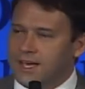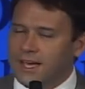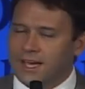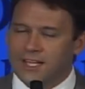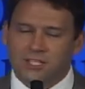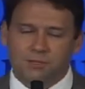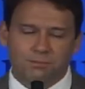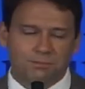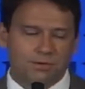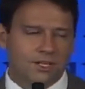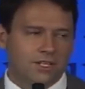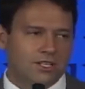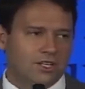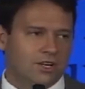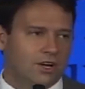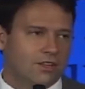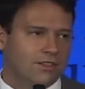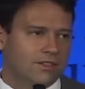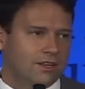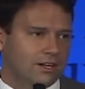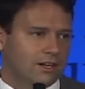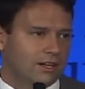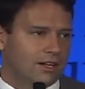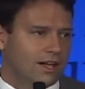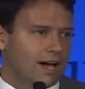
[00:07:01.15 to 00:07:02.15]
and depending
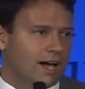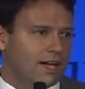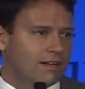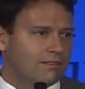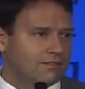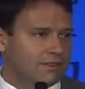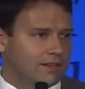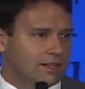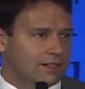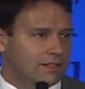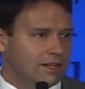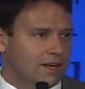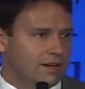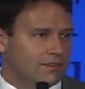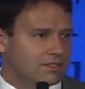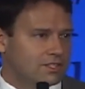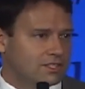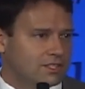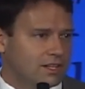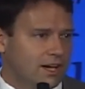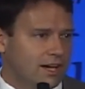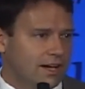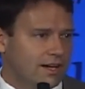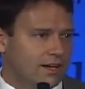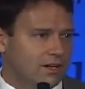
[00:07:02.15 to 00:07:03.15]
on their life and
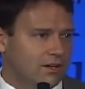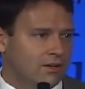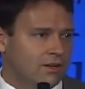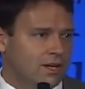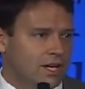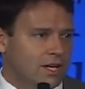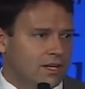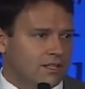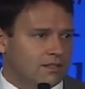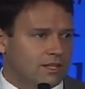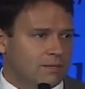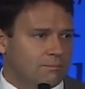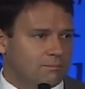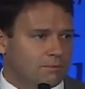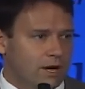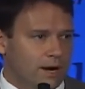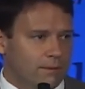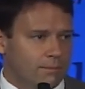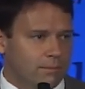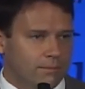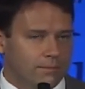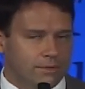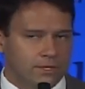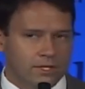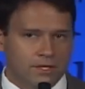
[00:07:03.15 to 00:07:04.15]
lifestyle, they
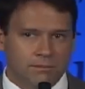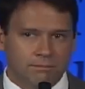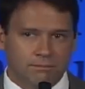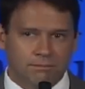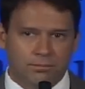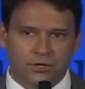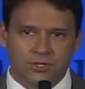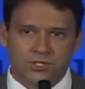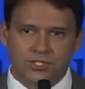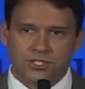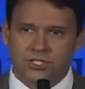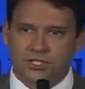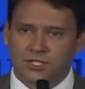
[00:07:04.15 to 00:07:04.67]
probably put